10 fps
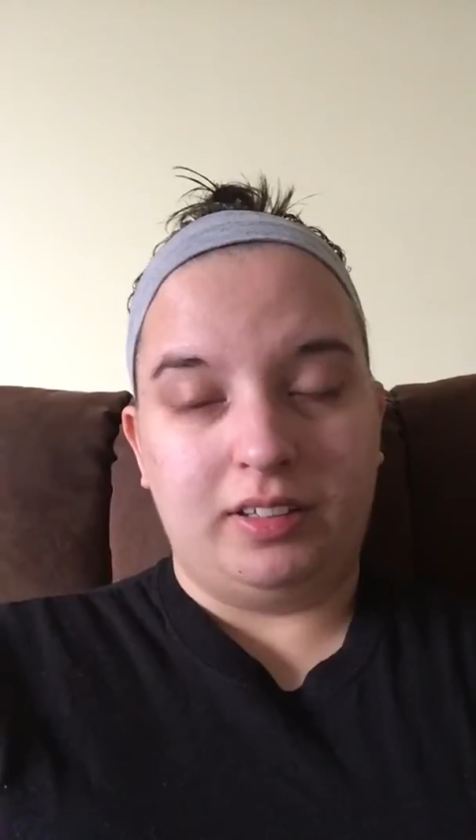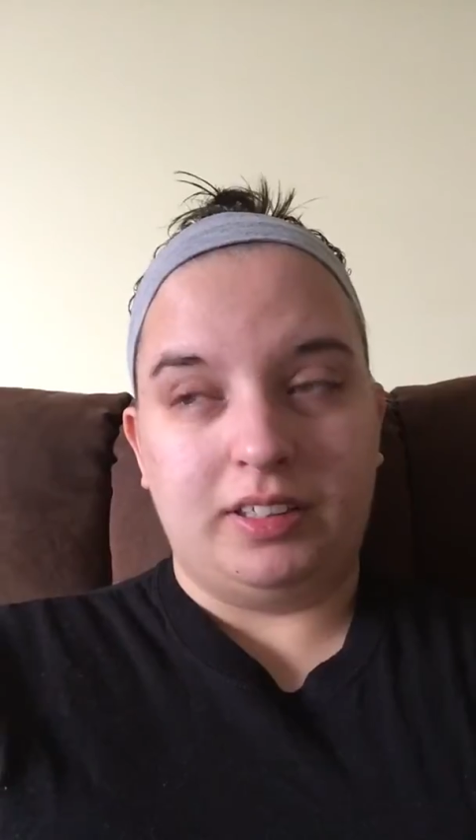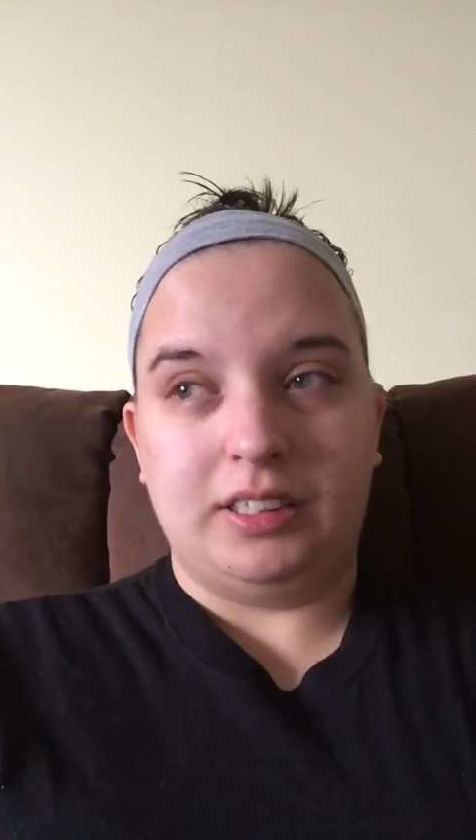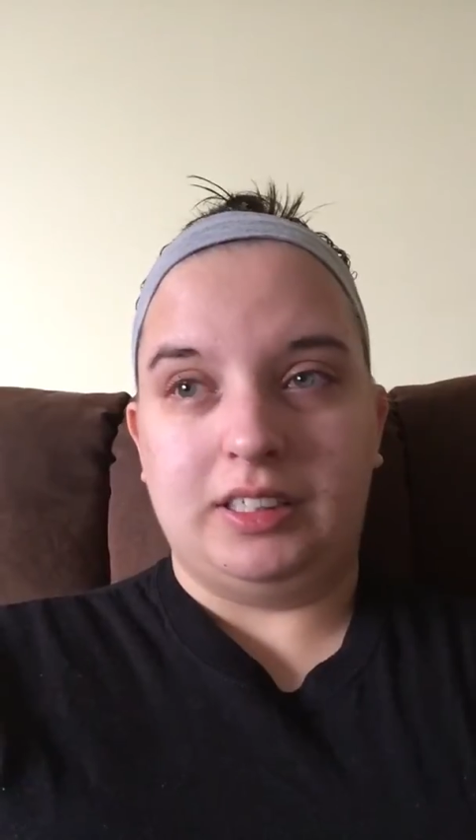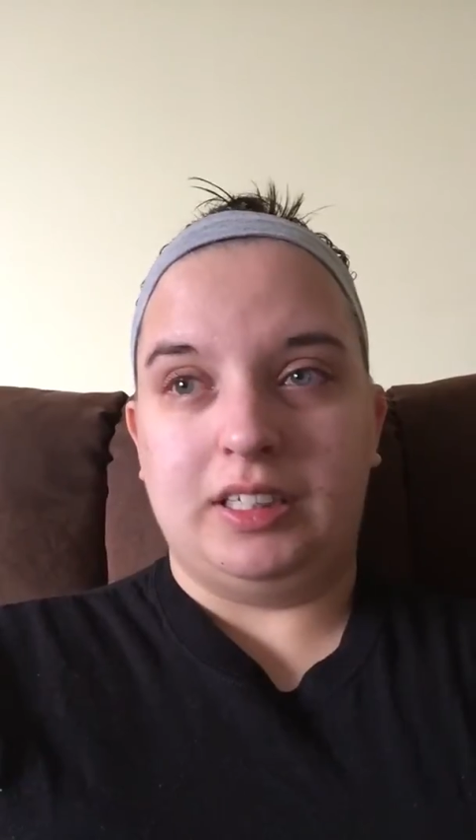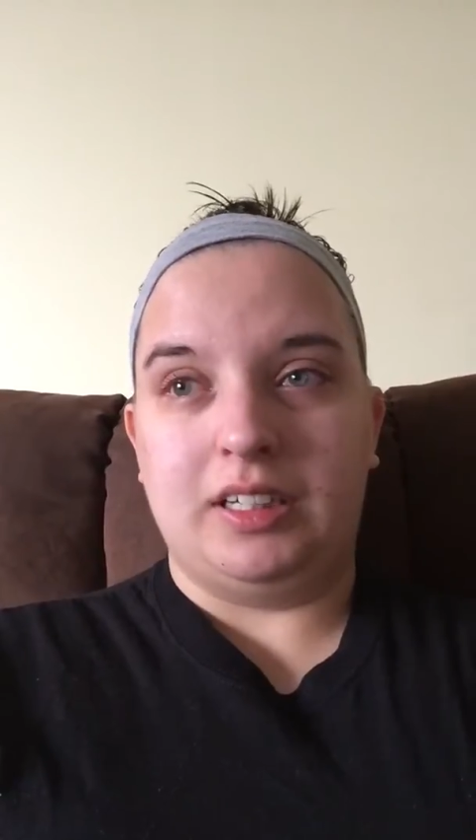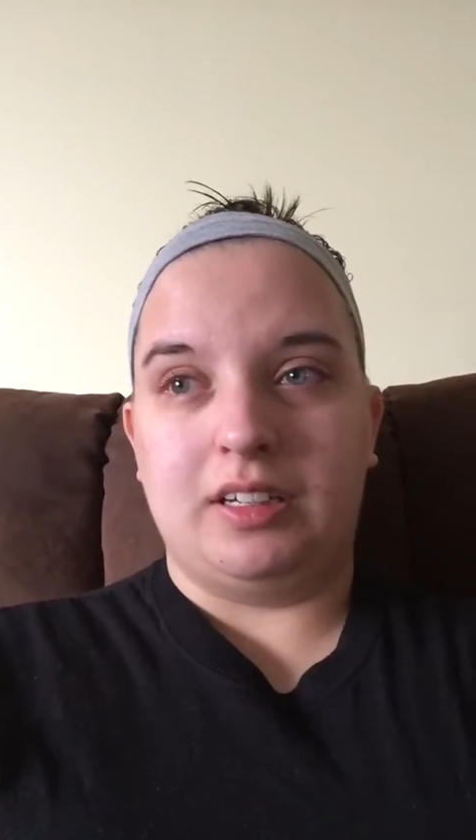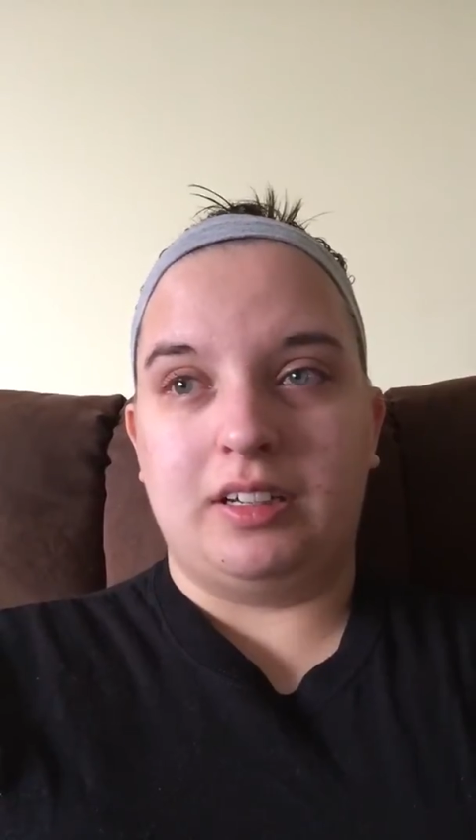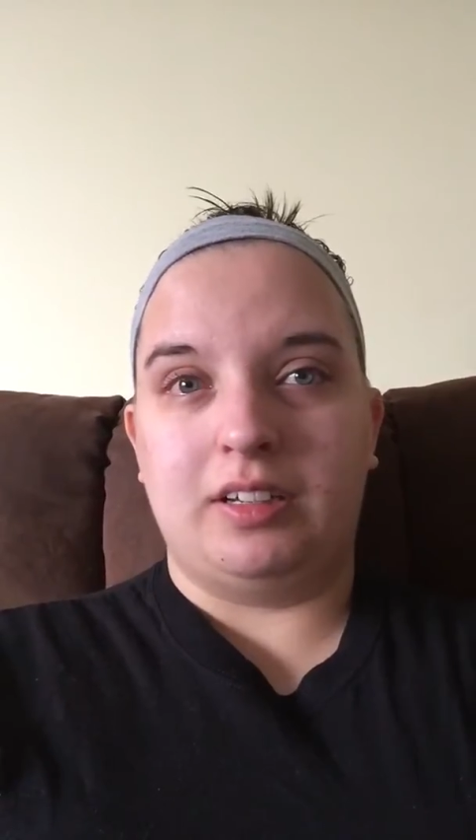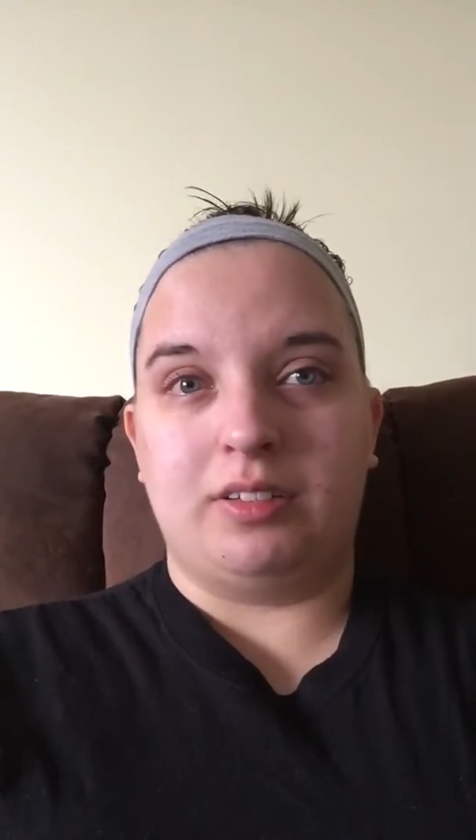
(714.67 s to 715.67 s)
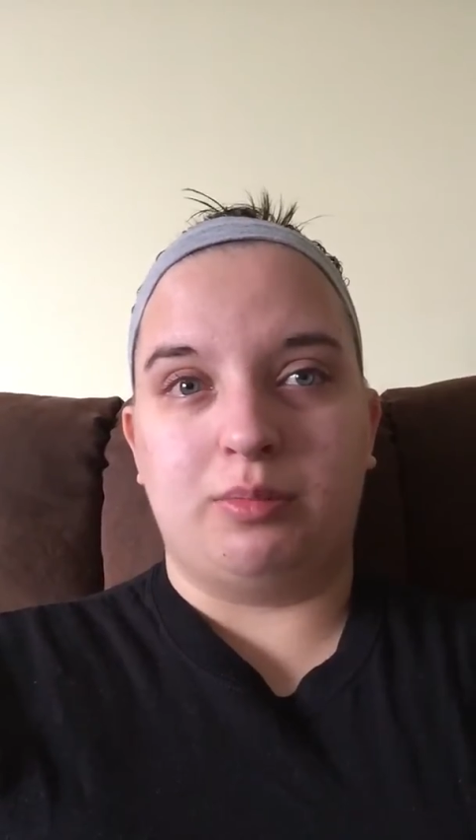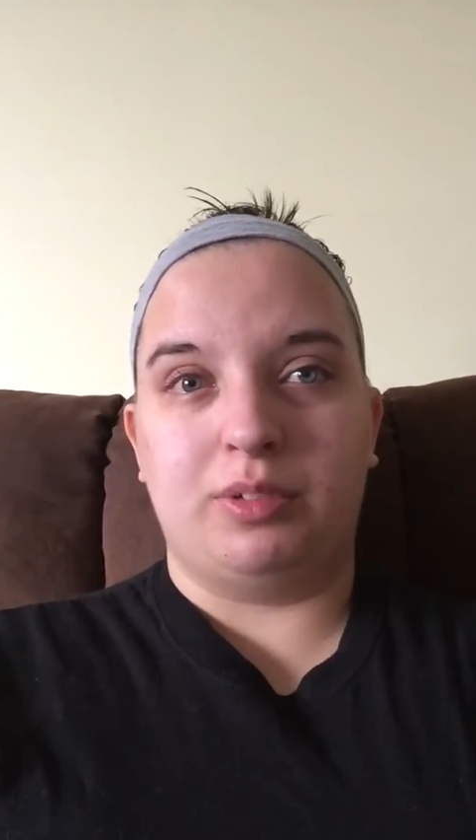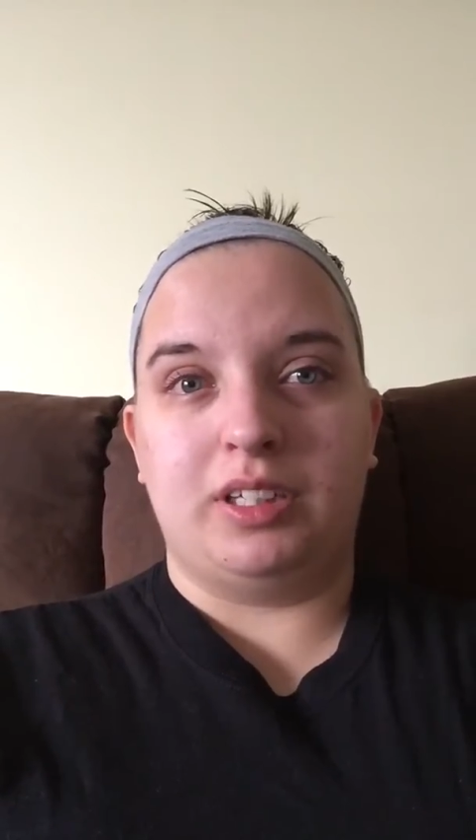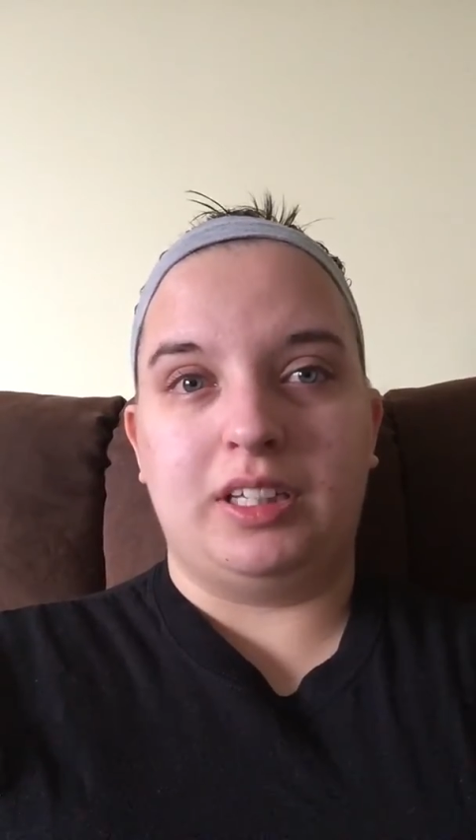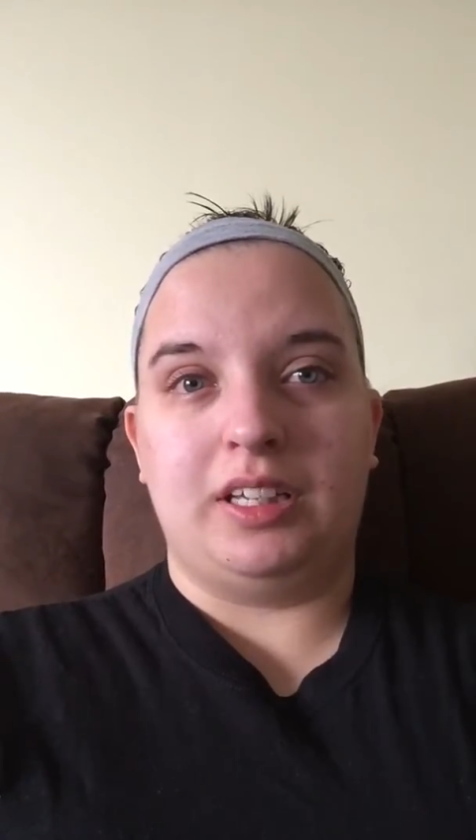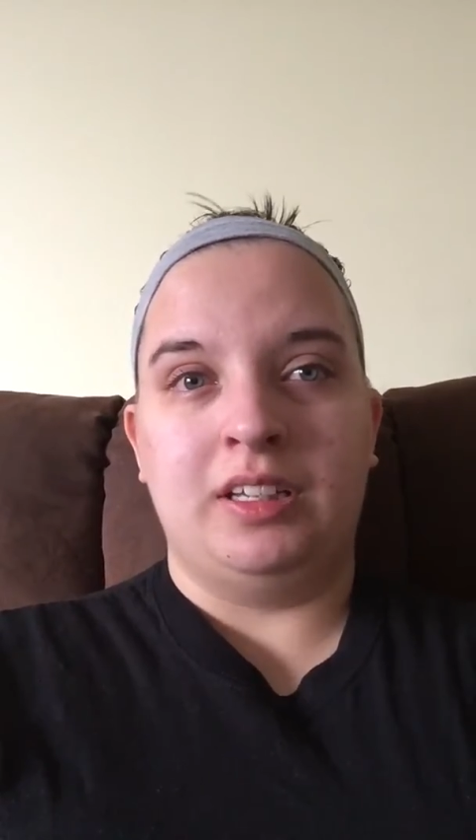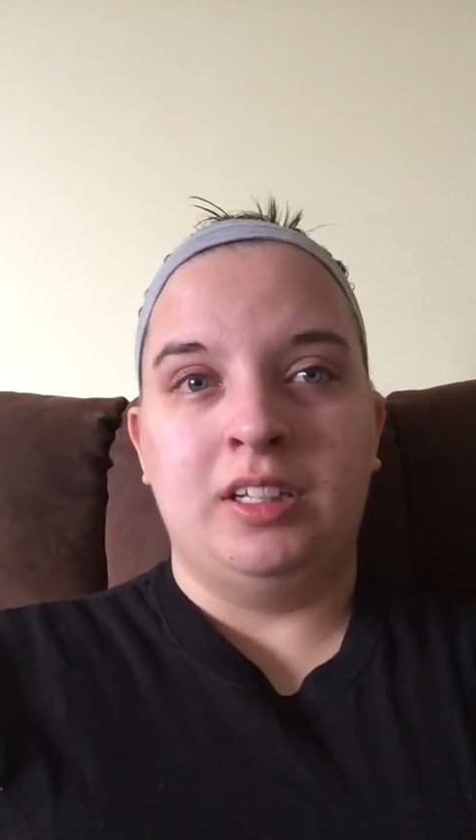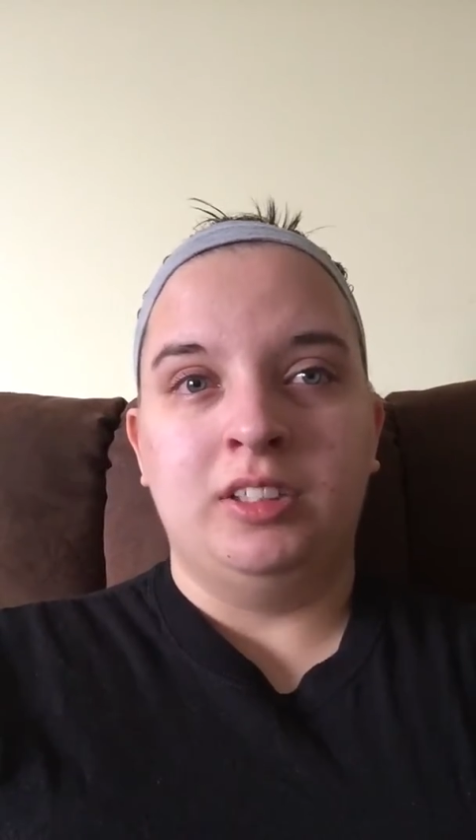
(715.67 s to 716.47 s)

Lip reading: And it really